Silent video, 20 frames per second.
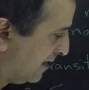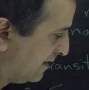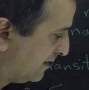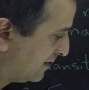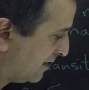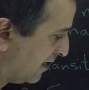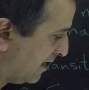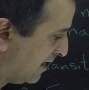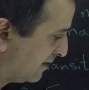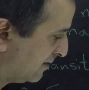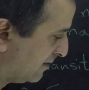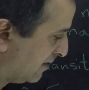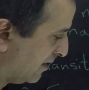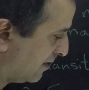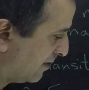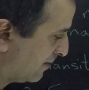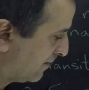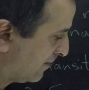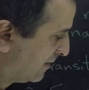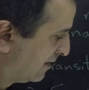a star sign.
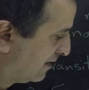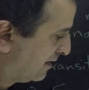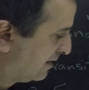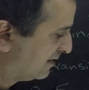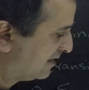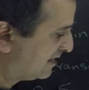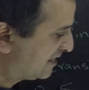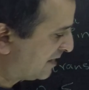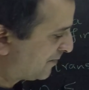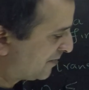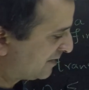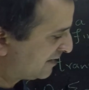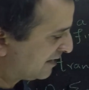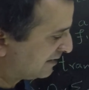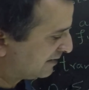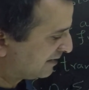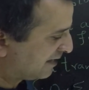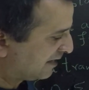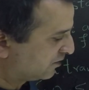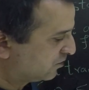This
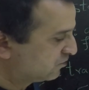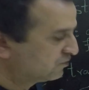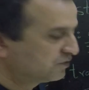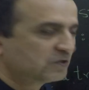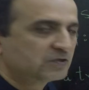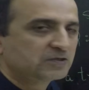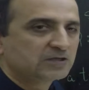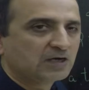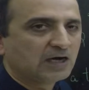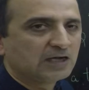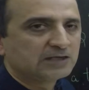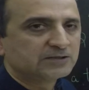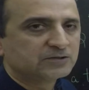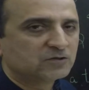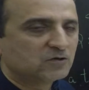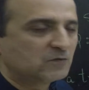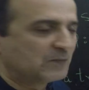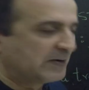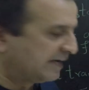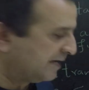represents that Q0 is
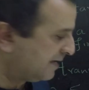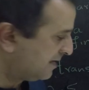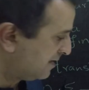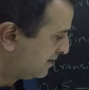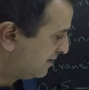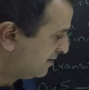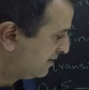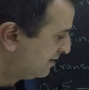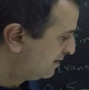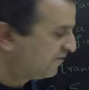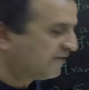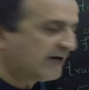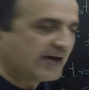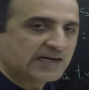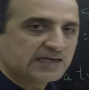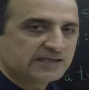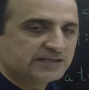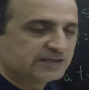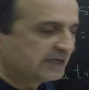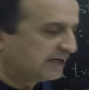also my
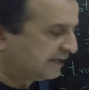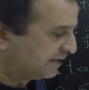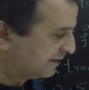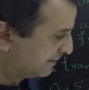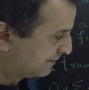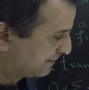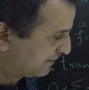final state.